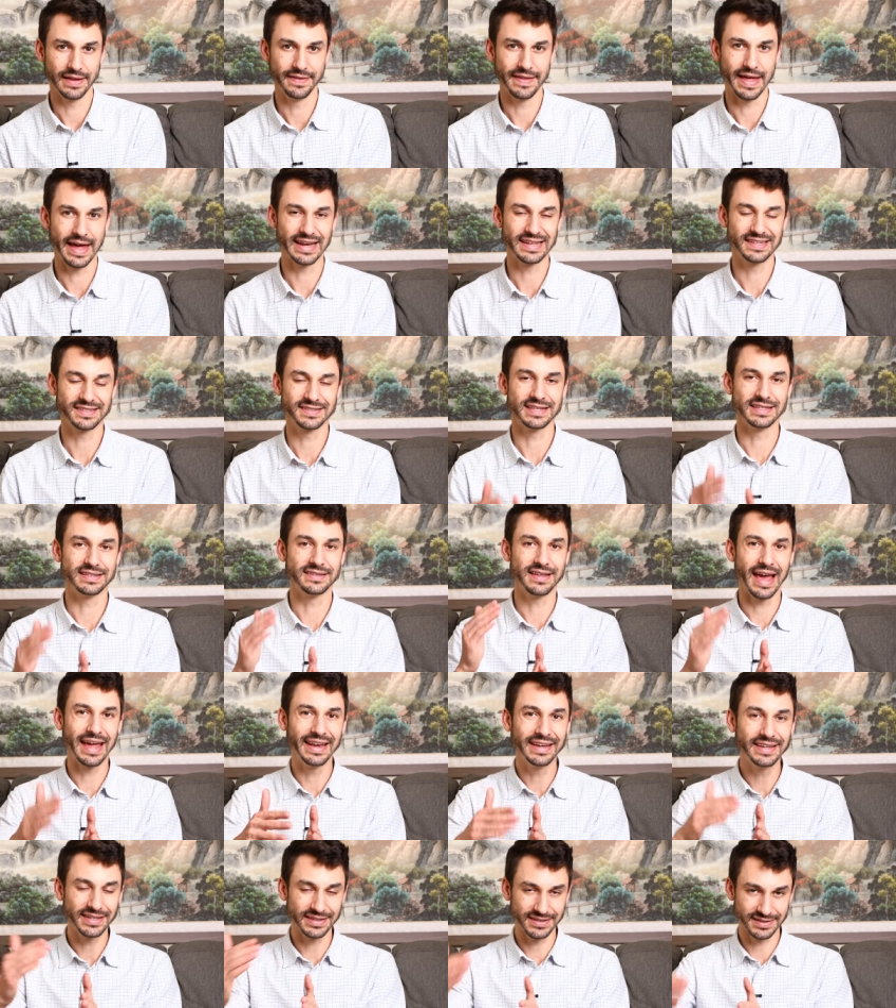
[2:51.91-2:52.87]
and that is the
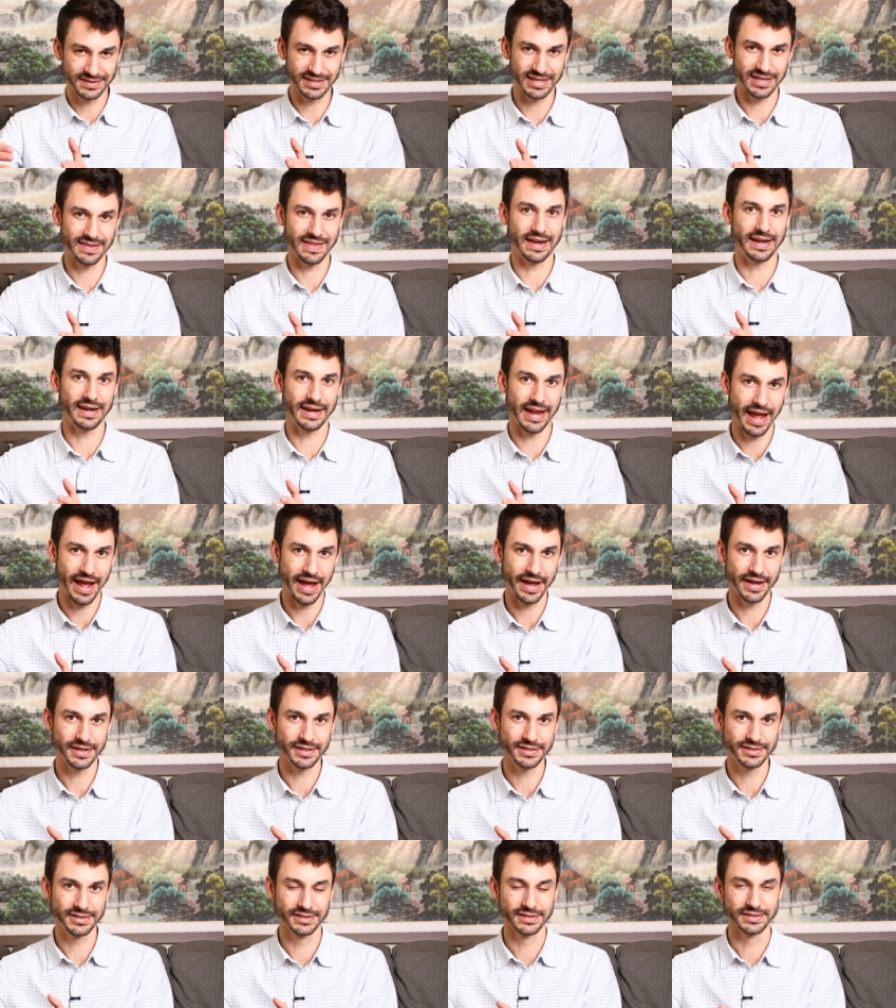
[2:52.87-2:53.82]
tendency that it
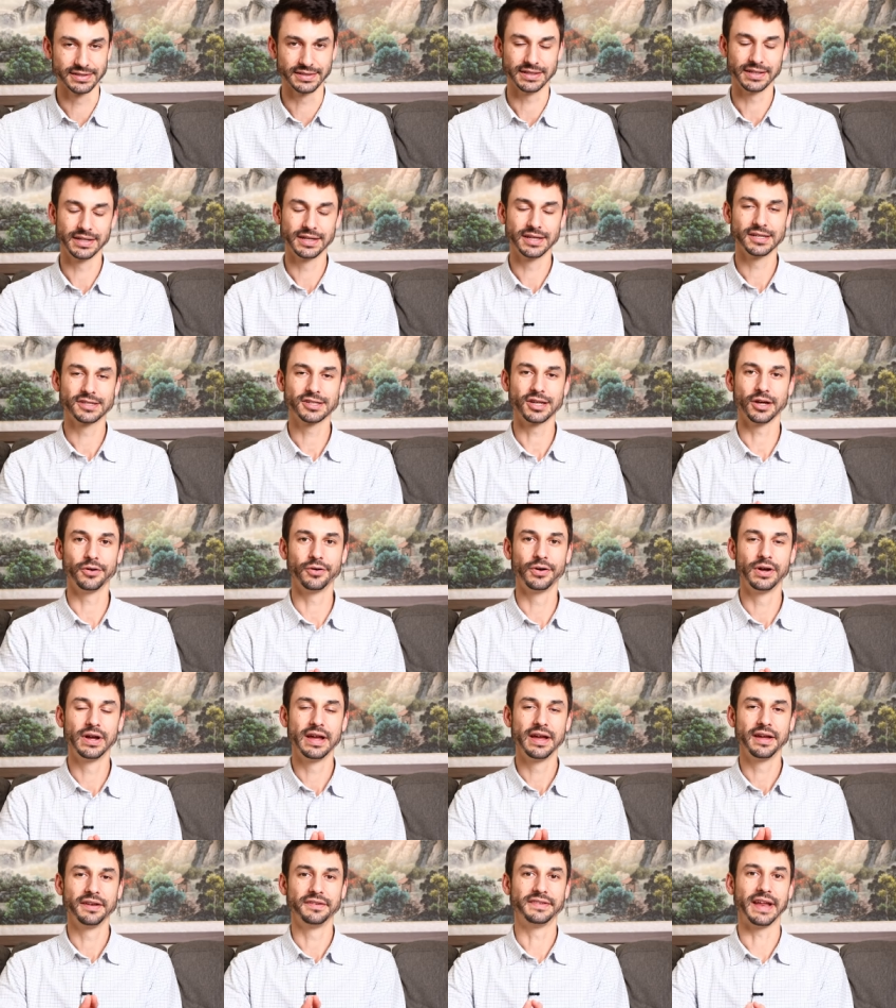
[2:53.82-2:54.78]
has. So,
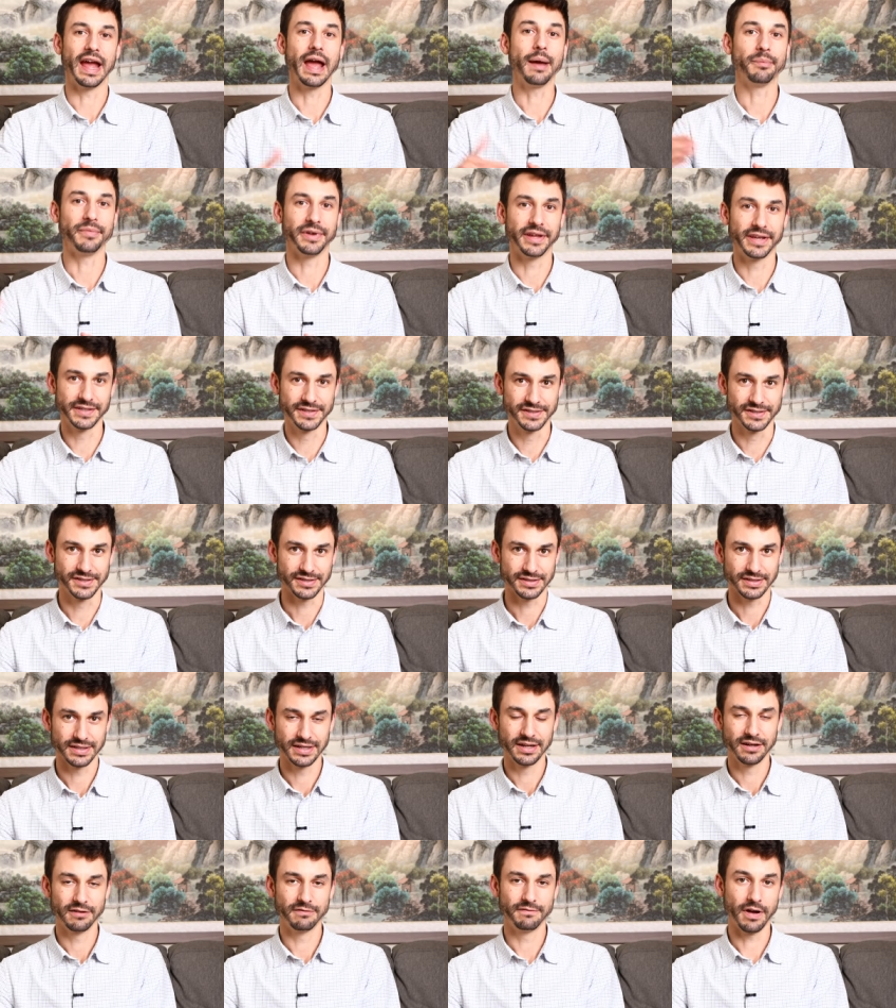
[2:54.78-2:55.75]
dampness,
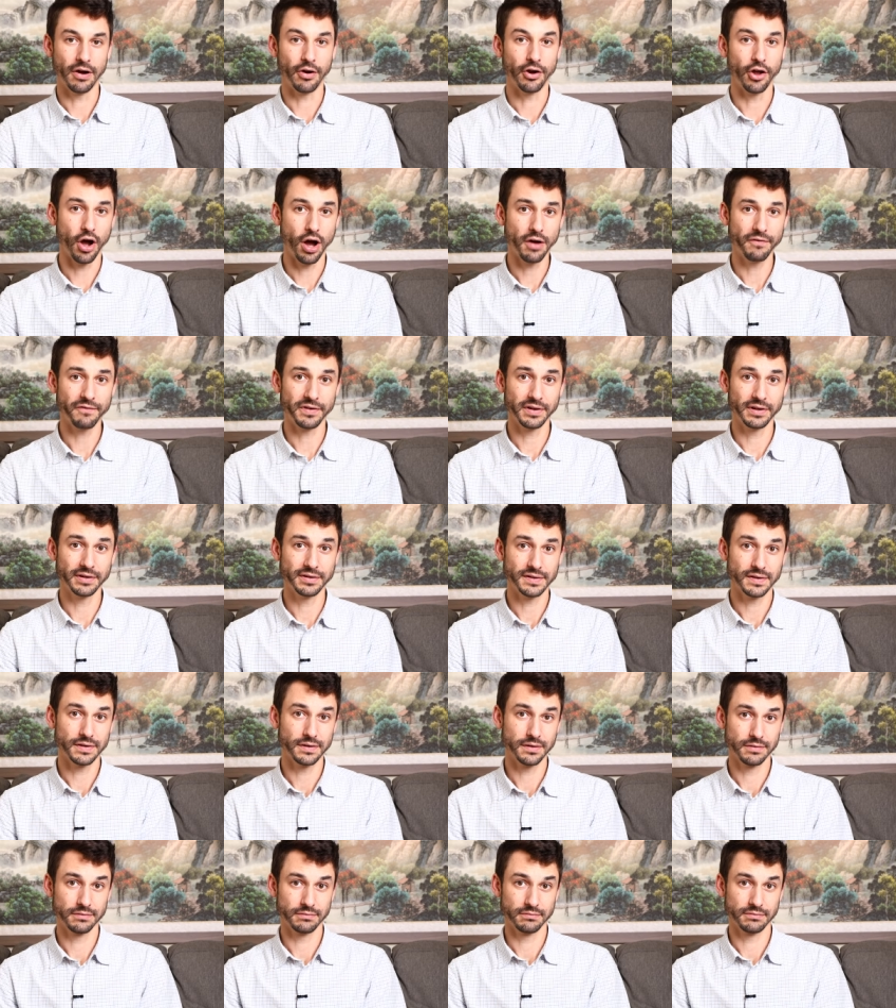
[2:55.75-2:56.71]
very often,
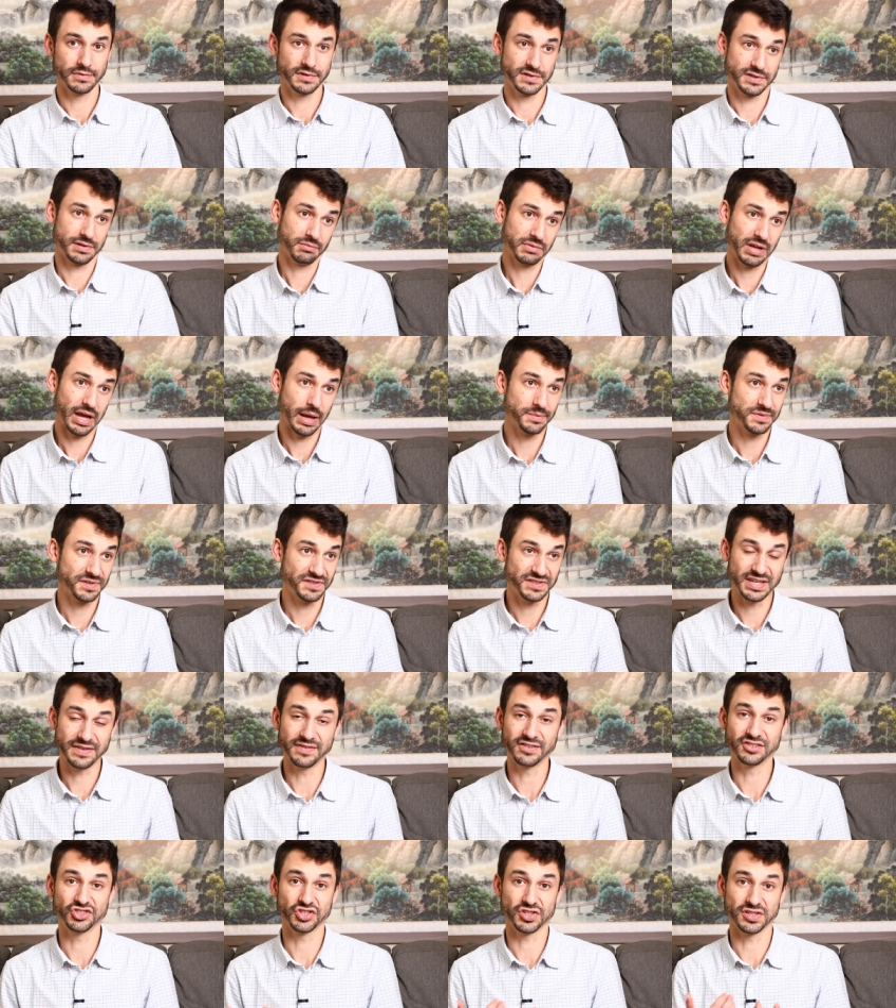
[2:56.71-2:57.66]
sometimes it's
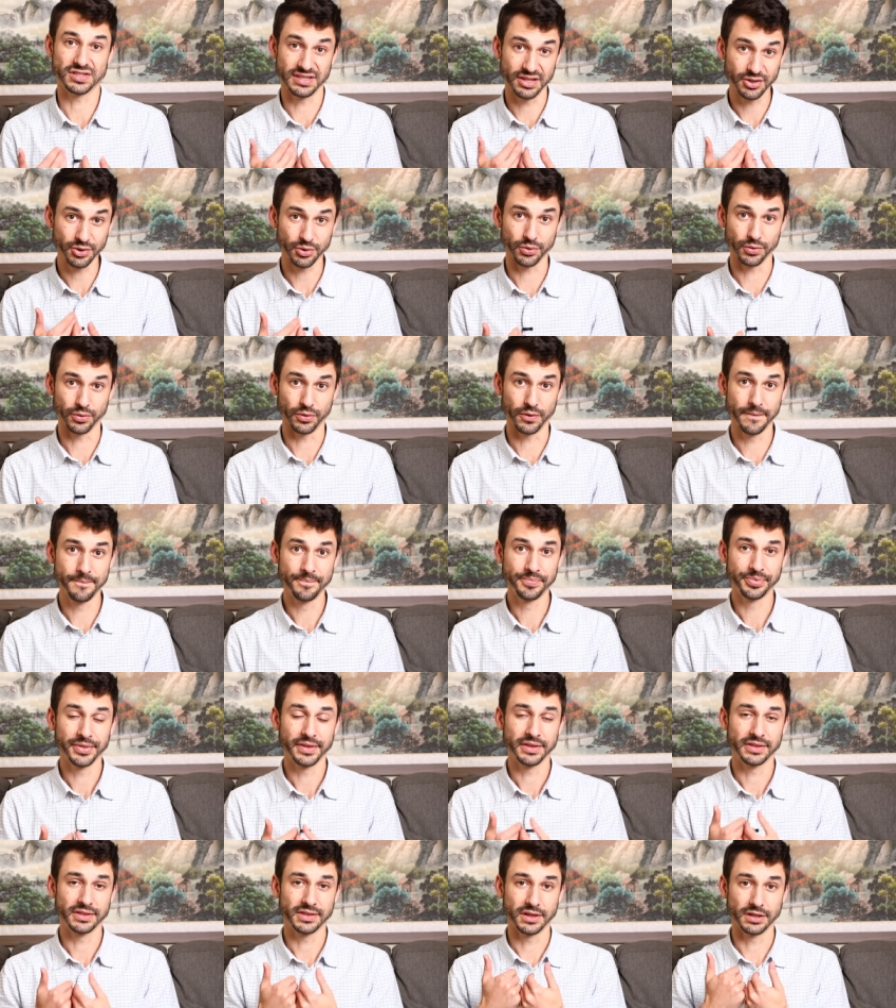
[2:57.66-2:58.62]
even just literal.
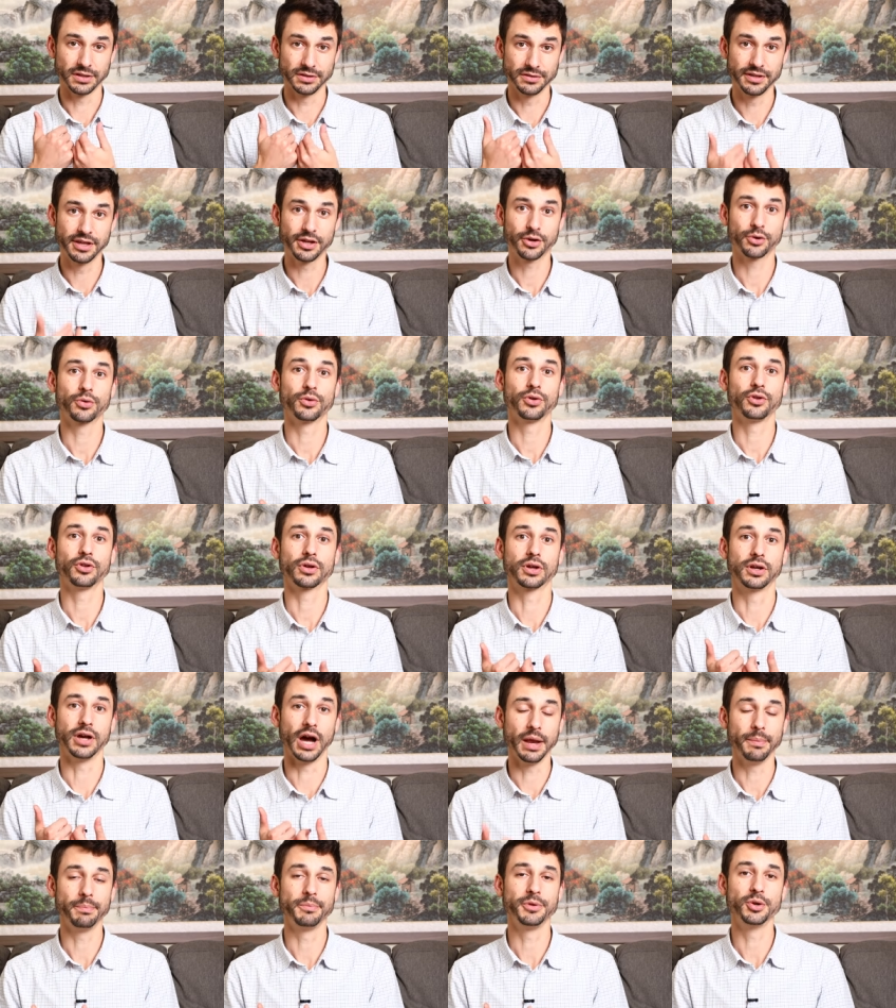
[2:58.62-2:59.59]
The literal
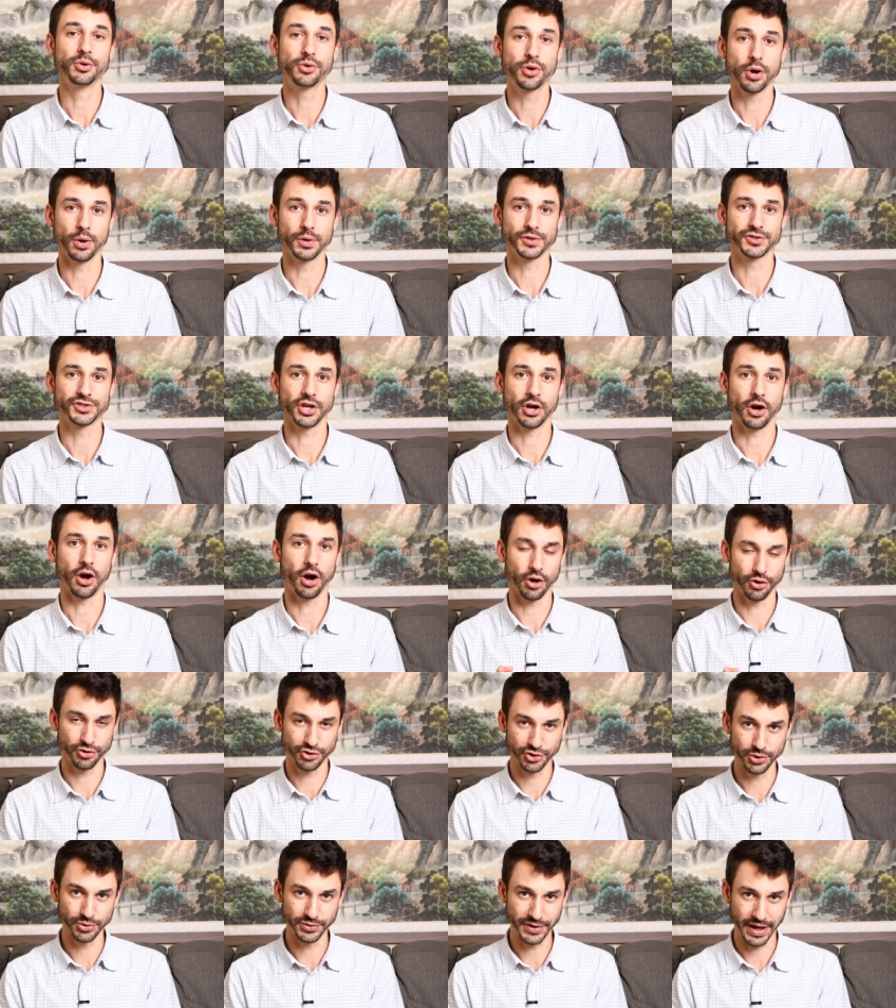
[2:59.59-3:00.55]
gut mucosa
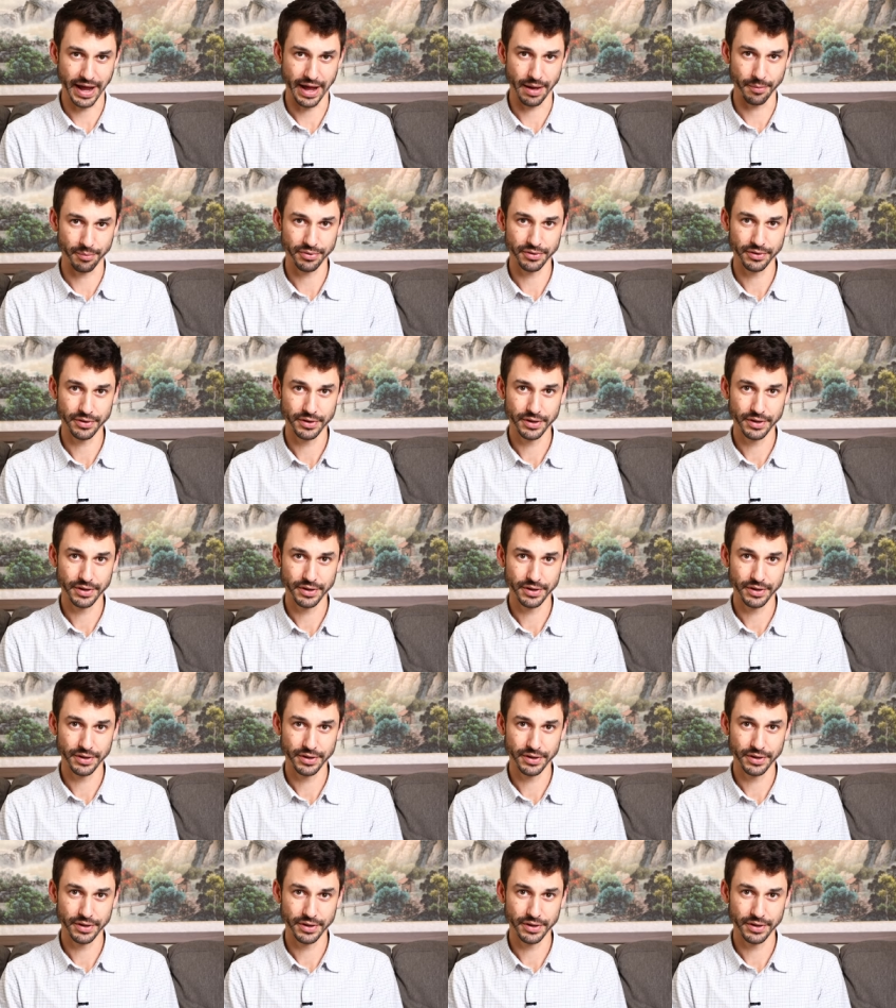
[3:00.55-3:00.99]
are too damp,